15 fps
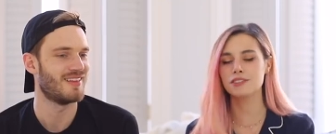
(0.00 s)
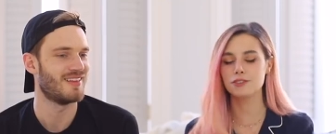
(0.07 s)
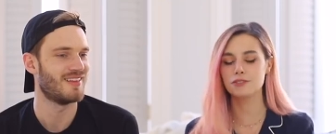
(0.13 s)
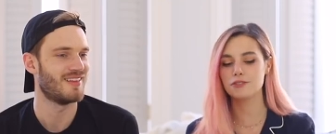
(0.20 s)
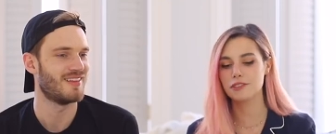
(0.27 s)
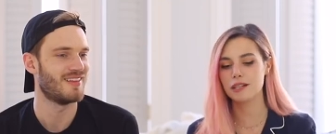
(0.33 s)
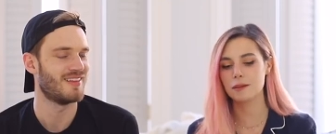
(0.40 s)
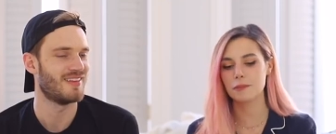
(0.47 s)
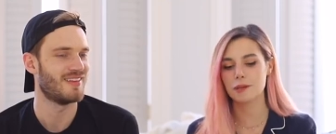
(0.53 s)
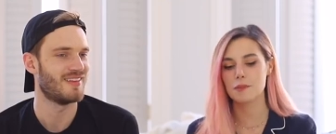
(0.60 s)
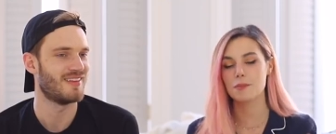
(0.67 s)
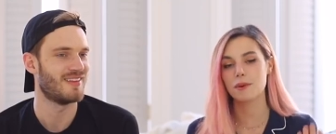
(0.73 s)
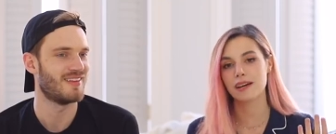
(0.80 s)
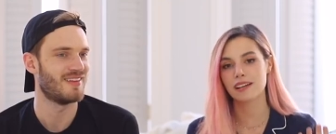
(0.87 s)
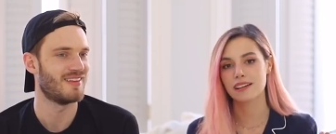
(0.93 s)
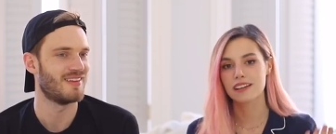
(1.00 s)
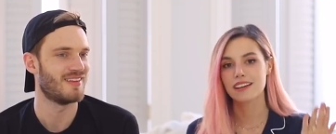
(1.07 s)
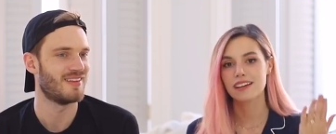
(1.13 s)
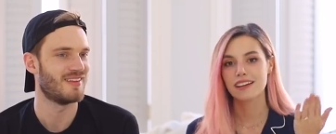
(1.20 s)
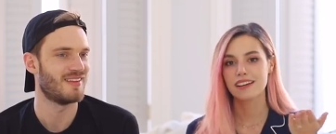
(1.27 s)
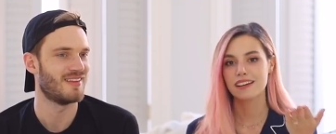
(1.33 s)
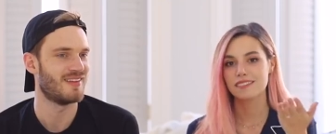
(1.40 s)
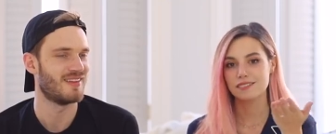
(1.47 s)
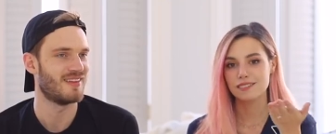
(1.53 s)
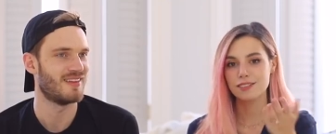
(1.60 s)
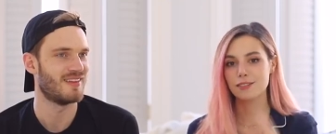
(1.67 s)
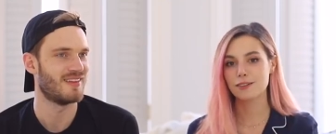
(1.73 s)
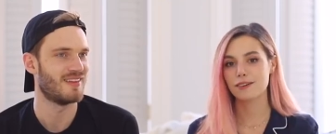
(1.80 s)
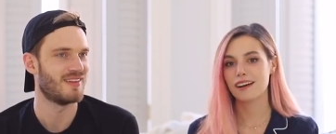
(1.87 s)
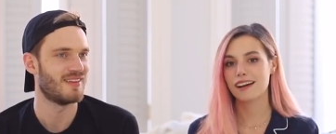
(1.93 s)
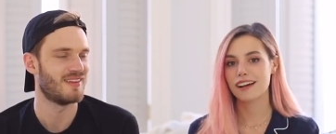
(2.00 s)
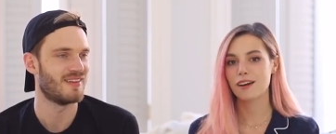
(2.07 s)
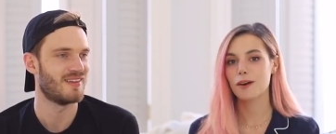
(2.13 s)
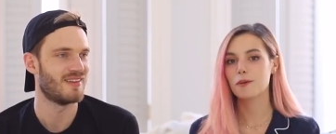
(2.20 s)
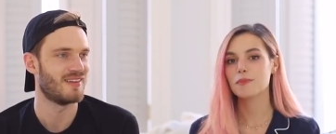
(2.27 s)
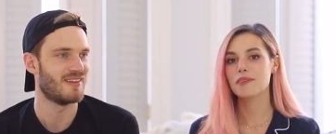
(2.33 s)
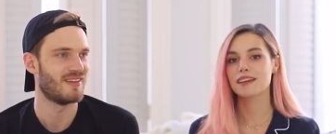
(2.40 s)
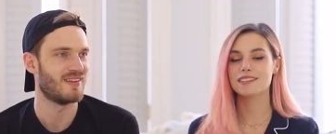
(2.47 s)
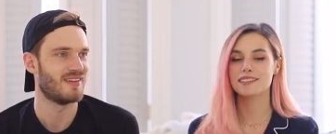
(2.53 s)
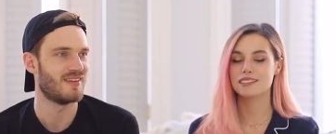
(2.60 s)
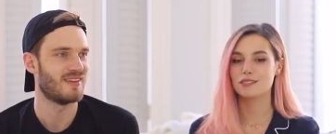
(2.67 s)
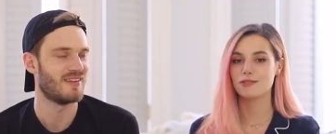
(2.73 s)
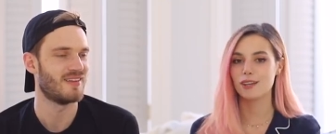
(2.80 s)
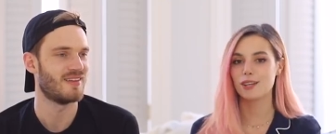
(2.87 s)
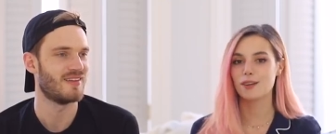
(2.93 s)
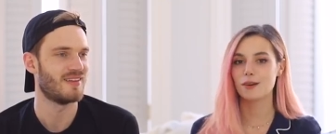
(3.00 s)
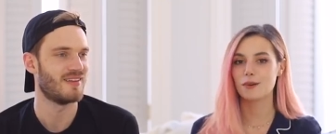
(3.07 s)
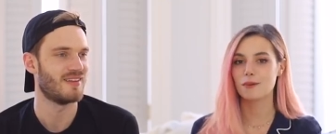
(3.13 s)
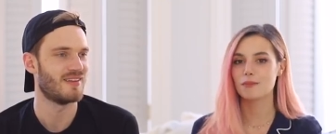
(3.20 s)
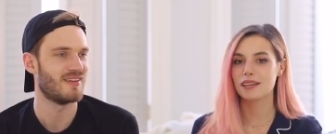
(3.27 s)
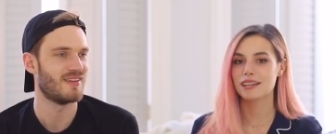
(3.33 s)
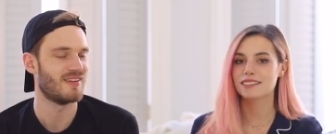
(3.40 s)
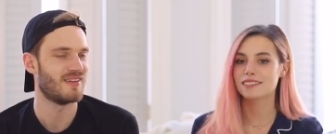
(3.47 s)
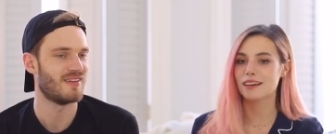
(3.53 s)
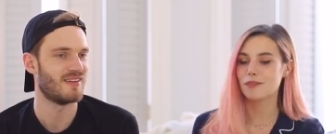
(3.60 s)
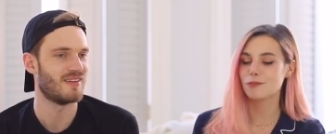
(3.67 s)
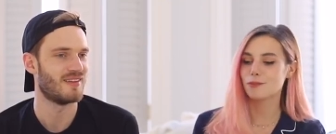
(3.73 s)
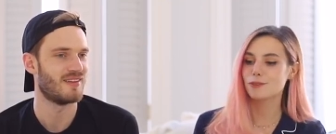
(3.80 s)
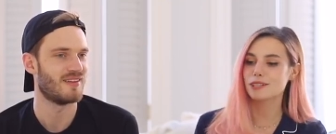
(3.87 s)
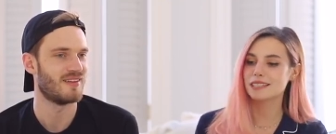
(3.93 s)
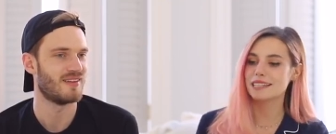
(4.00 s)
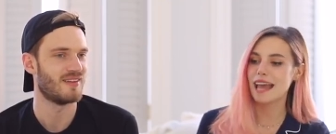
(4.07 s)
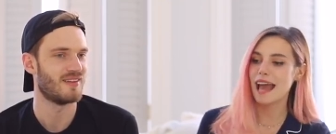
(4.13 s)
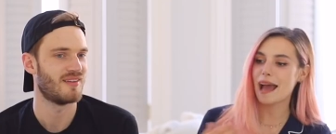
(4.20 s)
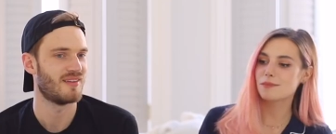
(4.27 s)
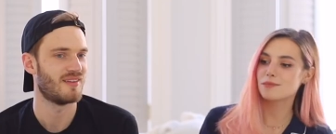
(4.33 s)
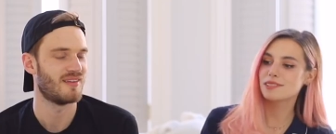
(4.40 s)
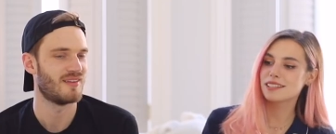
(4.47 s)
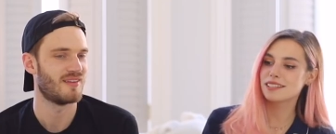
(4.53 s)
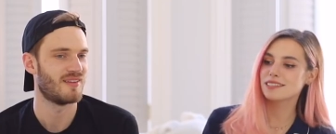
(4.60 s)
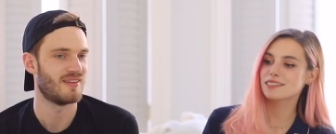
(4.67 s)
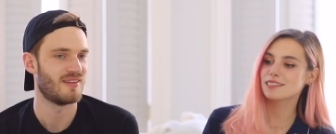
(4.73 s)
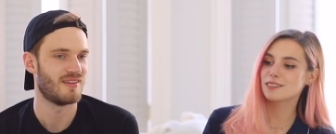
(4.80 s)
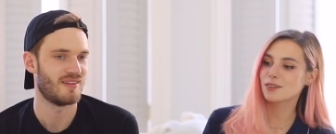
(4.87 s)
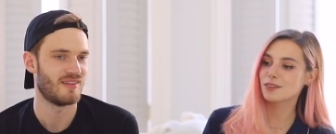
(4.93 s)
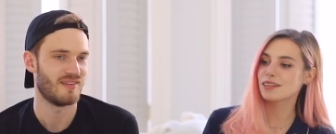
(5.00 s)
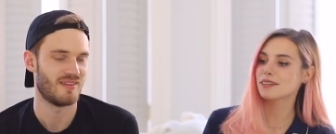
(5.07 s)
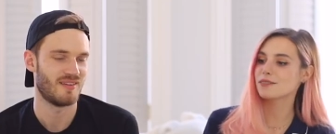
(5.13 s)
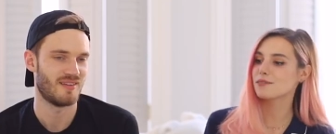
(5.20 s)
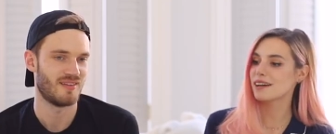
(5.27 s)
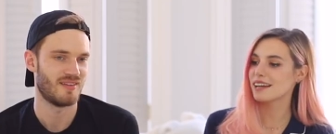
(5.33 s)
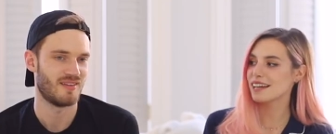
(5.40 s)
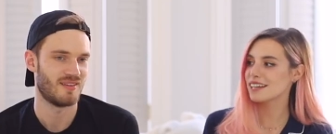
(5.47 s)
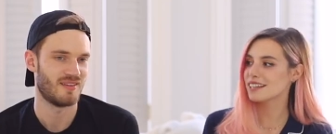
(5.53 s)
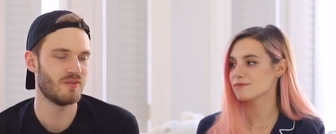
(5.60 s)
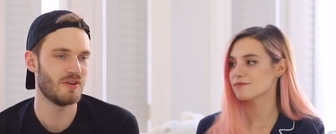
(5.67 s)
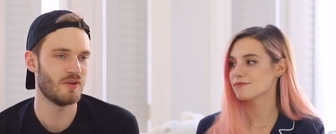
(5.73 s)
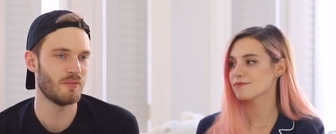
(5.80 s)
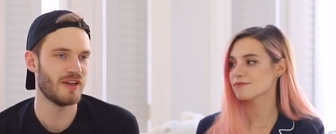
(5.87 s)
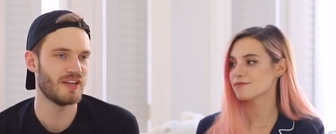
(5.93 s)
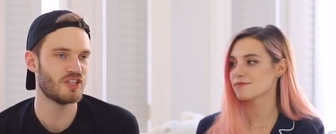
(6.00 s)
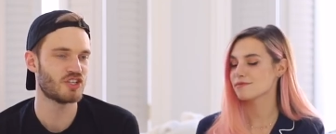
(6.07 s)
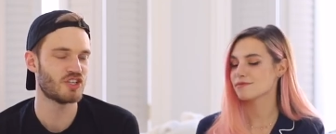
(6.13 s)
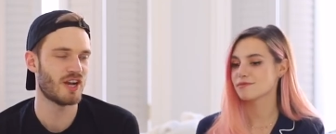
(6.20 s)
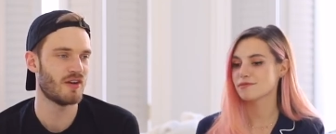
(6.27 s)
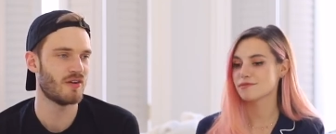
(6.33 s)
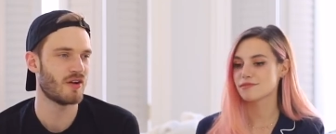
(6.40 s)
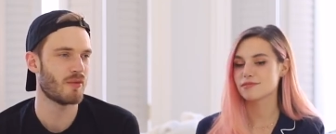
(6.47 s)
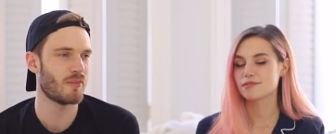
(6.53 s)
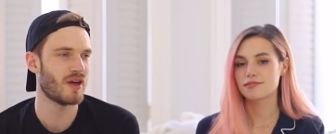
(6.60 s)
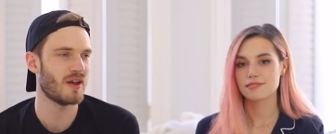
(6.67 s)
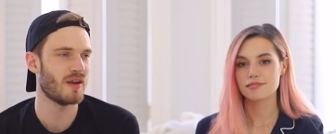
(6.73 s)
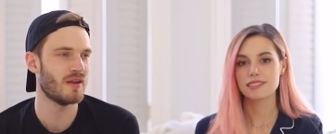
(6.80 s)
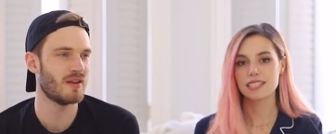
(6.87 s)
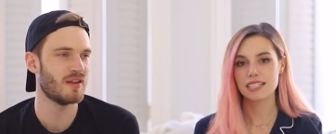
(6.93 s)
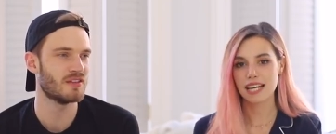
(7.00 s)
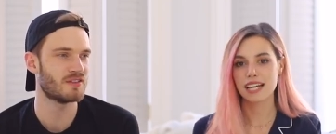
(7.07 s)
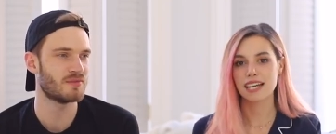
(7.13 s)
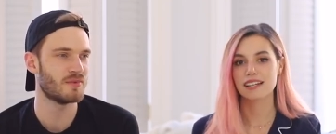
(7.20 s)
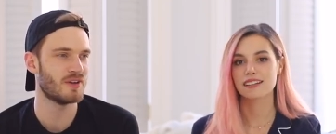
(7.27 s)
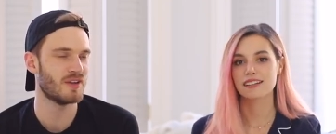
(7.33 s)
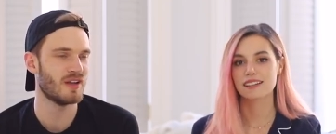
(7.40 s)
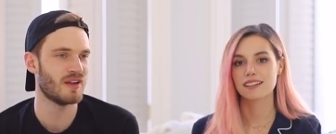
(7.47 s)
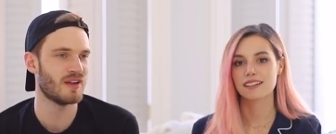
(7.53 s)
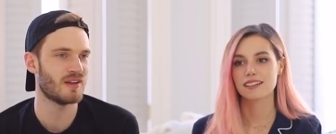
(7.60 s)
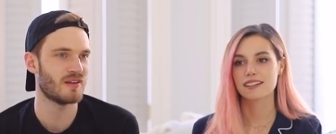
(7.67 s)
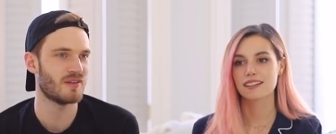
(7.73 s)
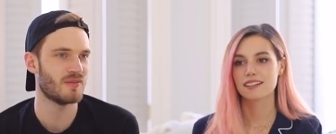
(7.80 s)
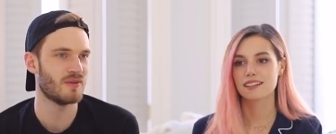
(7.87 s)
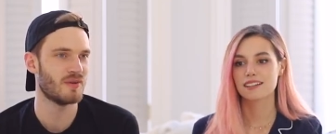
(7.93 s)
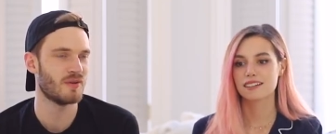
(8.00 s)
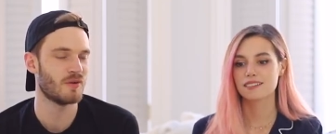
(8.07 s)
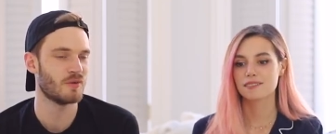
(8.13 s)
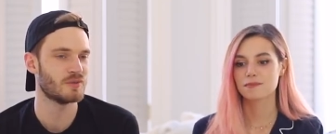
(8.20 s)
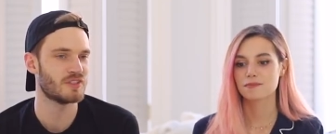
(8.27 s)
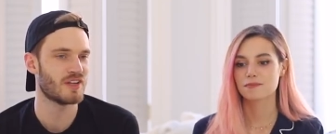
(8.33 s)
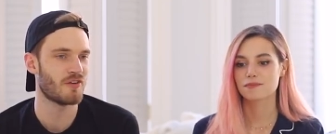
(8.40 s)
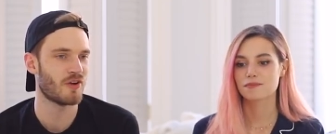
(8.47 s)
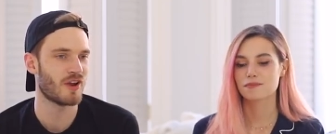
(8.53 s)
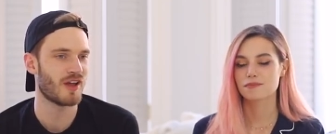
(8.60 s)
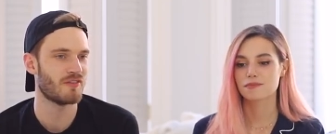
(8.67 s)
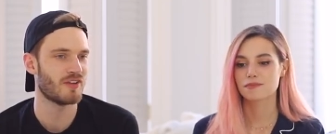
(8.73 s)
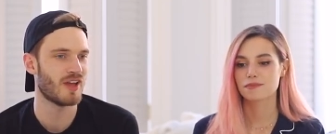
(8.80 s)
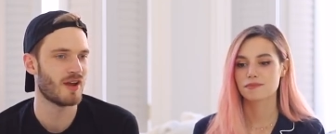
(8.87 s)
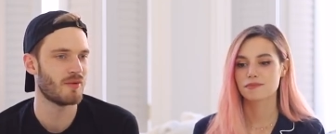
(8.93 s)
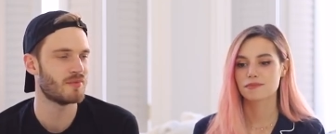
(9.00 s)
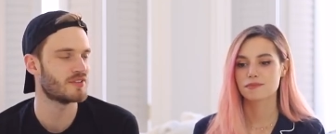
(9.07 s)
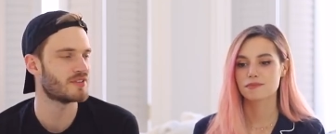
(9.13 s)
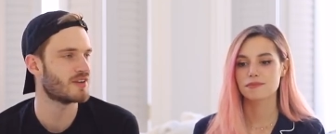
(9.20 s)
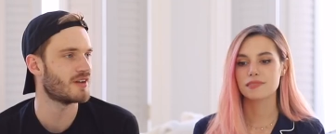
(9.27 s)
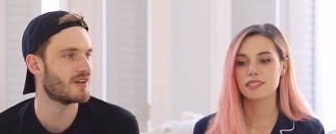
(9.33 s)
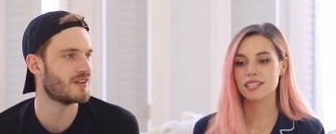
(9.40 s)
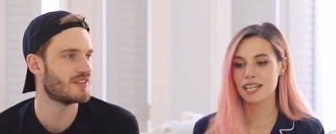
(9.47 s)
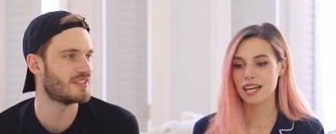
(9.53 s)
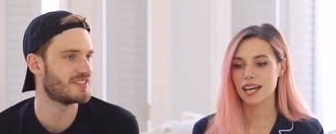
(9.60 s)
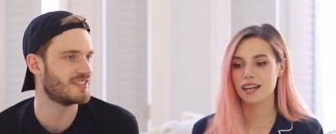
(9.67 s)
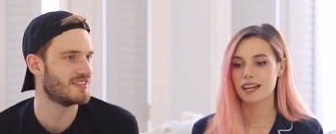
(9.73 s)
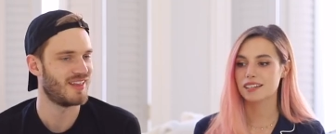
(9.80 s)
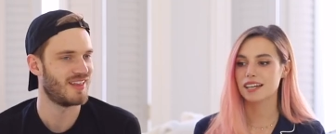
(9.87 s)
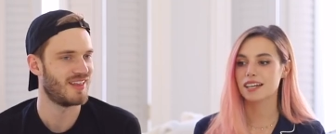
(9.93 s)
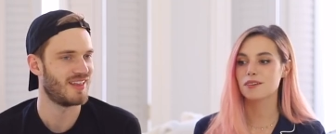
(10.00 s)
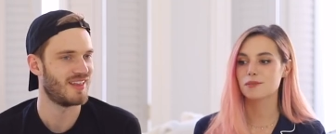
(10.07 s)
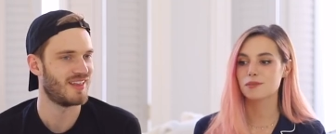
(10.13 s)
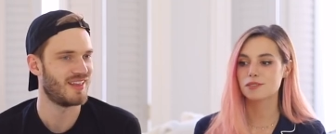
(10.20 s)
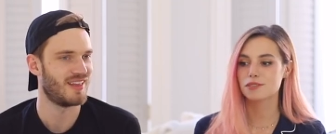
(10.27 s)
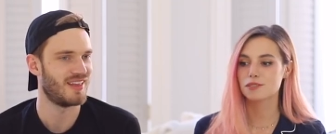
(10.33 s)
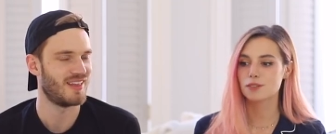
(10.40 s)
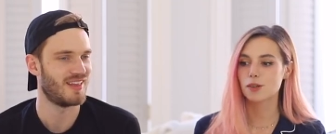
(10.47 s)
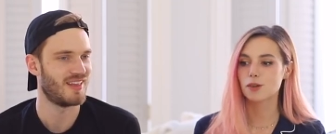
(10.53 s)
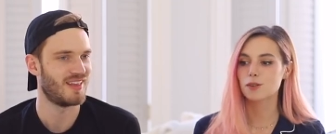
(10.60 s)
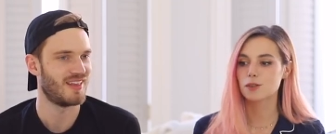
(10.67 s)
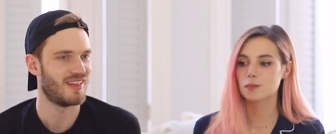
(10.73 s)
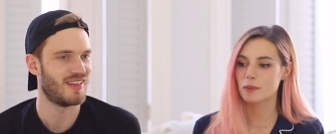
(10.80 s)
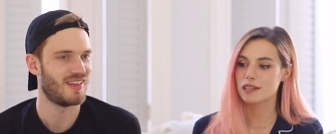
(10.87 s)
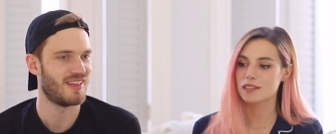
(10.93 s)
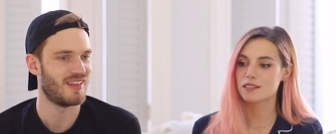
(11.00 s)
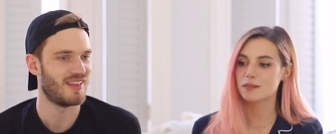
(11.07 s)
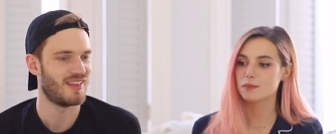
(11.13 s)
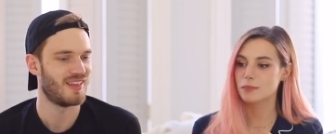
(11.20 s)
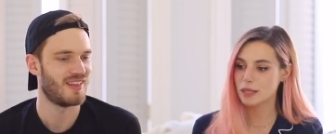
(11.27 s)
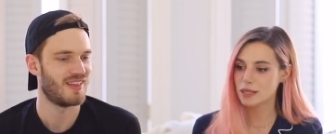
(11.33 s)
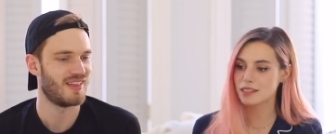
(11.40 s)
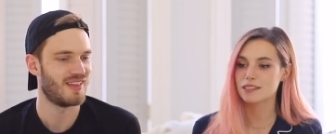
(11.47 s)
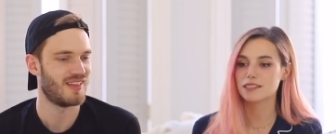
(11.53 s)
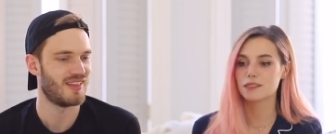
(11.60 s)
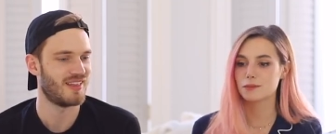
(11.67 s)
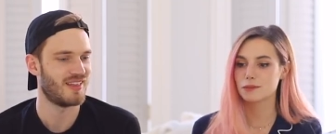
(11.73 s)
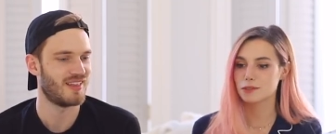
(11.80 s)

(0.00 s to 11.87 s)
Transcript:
Speaker 1: didn't you film it? But you know, I hope that this video makes up for the absence, you know, in a way. We
Speaker 2: don't mind sharing about it. Yeah. It's more like we don't always want to have cameras on us.
Speaker 1: Yeah, like it was so special because